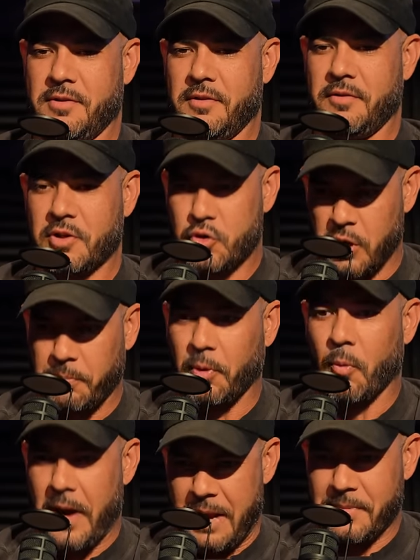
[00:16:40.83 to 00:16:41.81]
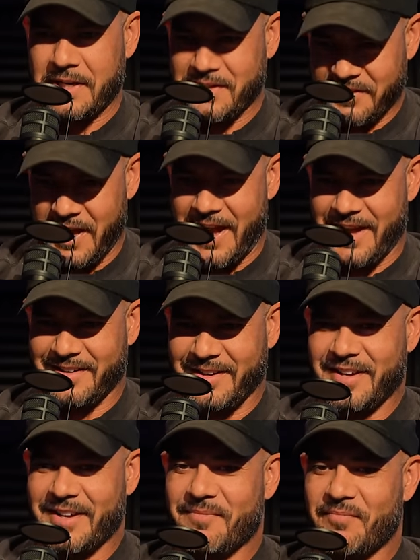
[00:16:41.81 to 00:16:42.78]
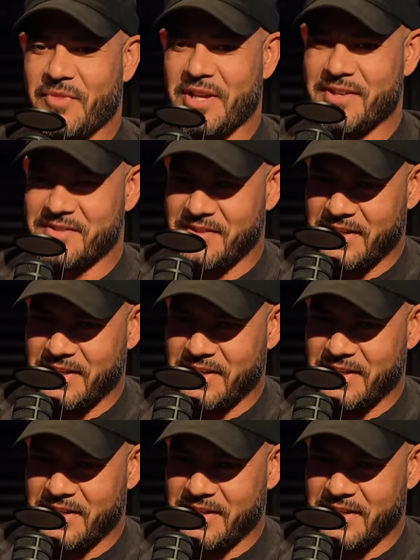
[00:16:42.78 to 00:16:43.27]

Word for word: The triple whammy to that is